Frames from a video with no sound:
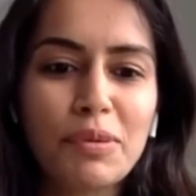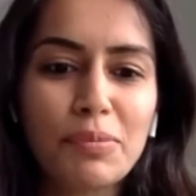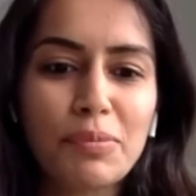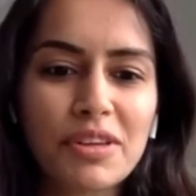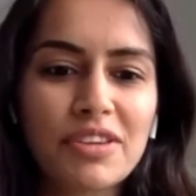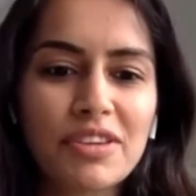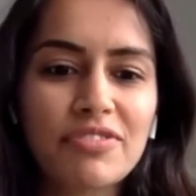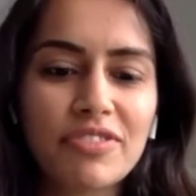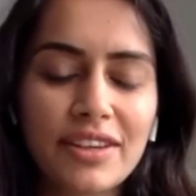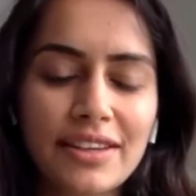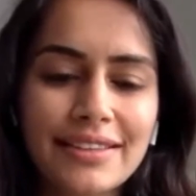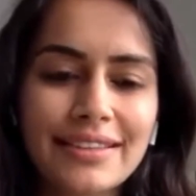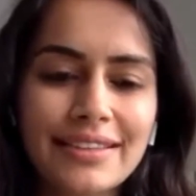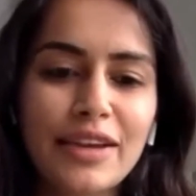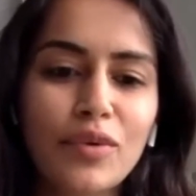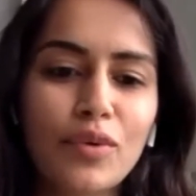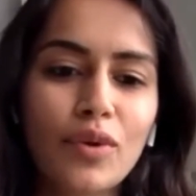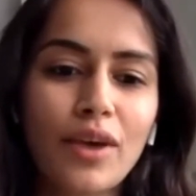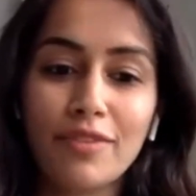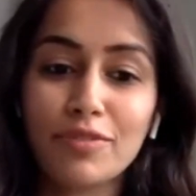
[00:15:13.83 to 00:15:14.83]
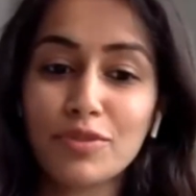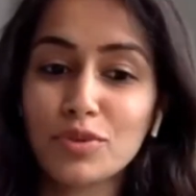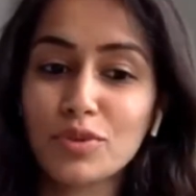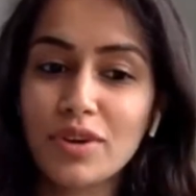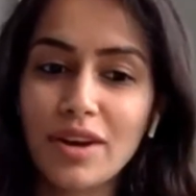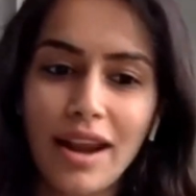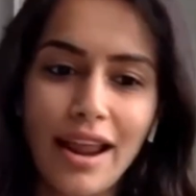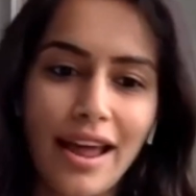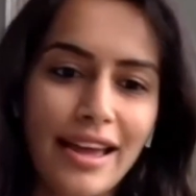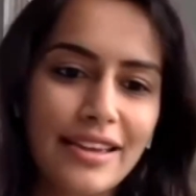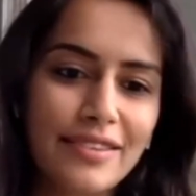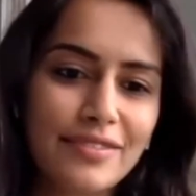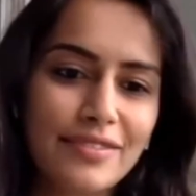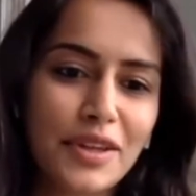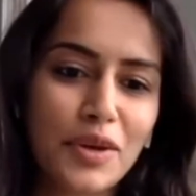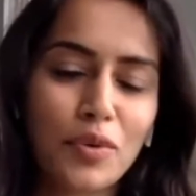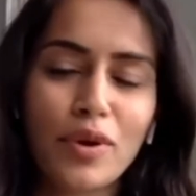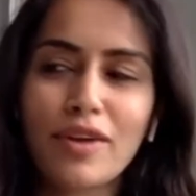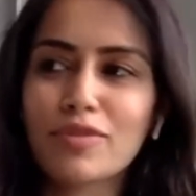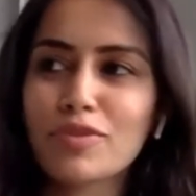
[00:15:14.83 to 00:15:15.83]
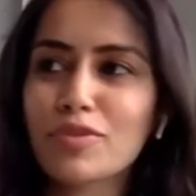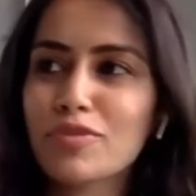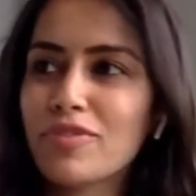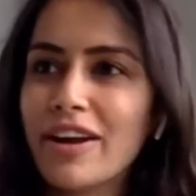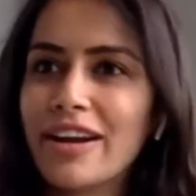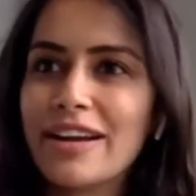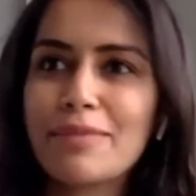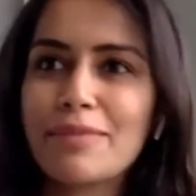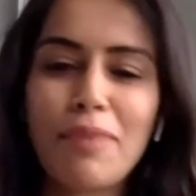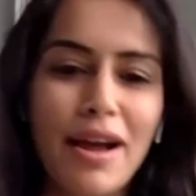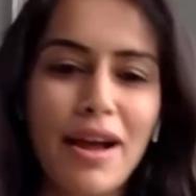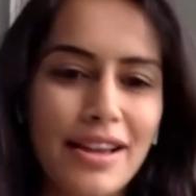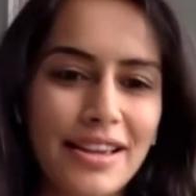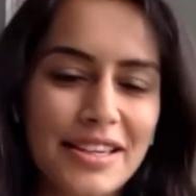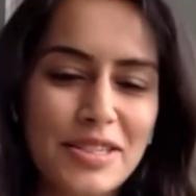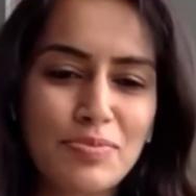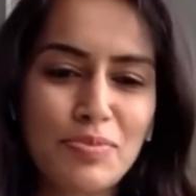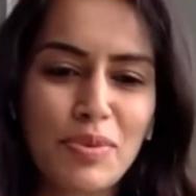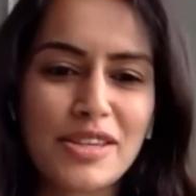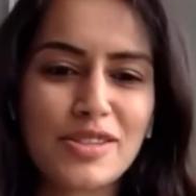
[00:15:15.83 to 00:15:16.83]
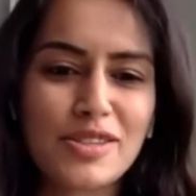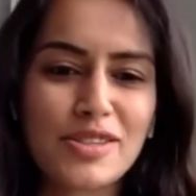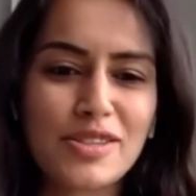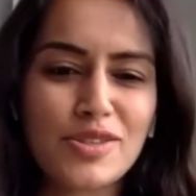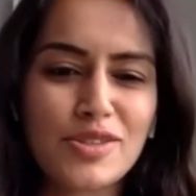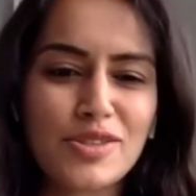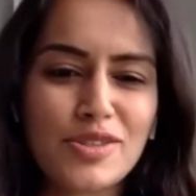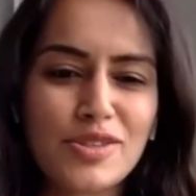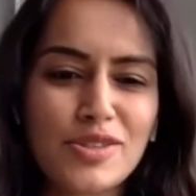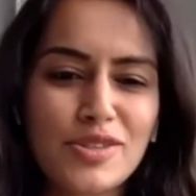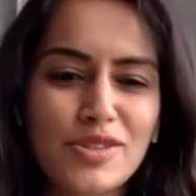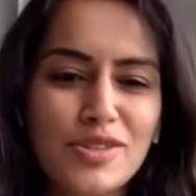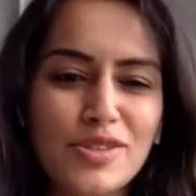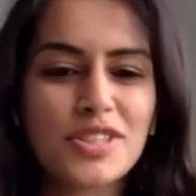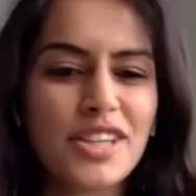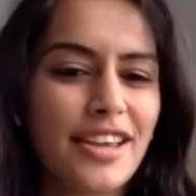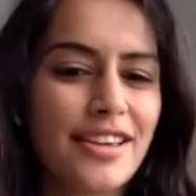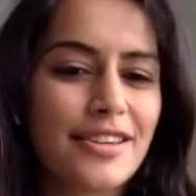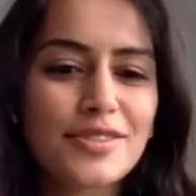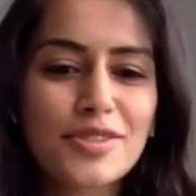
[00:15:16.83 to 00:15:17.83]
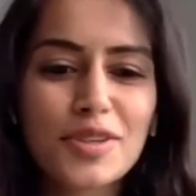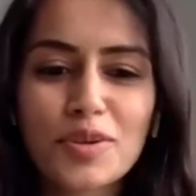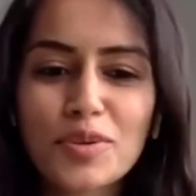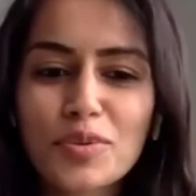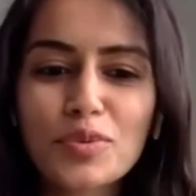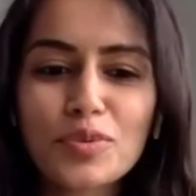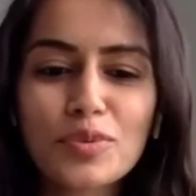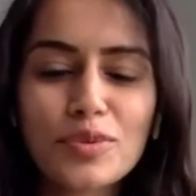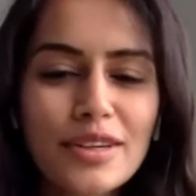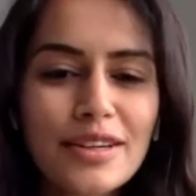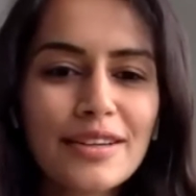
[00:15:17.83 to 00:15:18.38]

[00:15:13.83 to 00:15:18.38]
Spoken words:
People feel they don't have to drive, they don't have to find parking space, they don't have to change into,